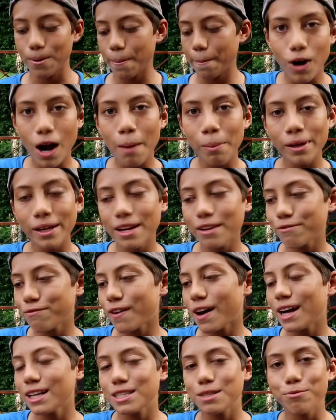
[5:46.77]
Probably can
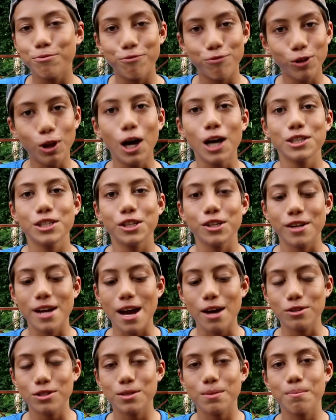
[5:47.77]
find some floss in your
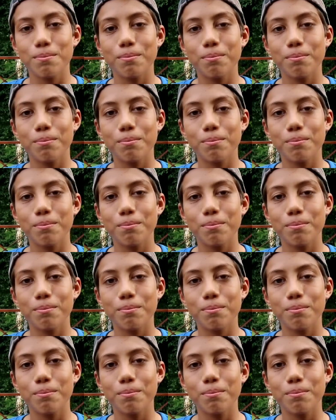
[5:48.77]
house.